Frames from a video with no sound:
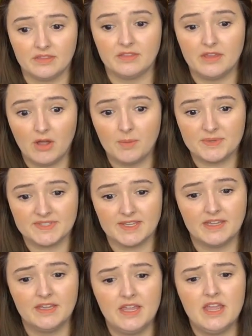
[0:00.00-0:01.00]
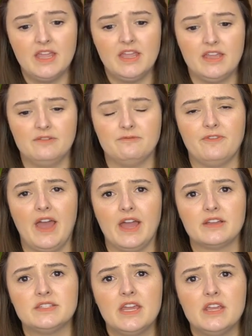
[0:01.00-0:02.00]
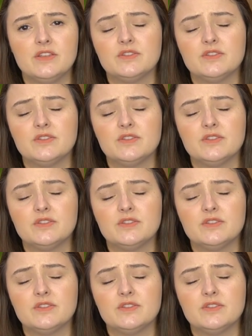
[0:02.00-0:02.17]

The opposite, in fact.